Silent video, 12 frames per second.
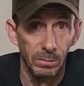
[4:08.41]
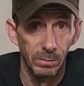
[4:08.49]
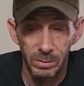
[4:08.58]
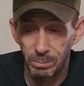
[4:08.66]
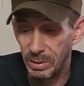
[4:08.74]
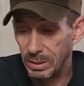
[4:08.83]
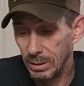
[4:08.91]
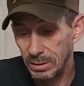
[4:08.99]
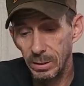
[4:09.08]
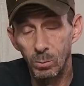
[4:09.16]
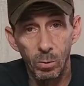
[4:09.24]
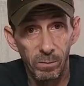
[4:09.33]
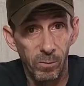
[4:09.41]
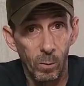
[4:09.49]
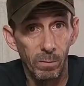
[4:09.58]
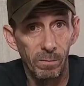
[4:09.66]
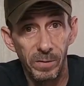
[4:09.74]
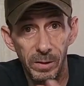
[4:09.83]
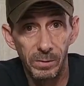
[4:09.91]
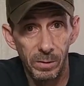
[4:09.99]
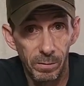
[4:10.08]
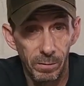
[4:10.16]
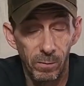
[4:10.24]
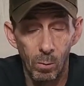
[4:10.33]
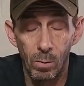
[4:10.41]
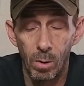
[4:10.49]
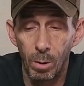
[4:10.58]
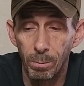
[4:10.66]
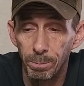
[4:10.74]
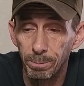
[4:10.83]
It's because it will form fit to their forearm.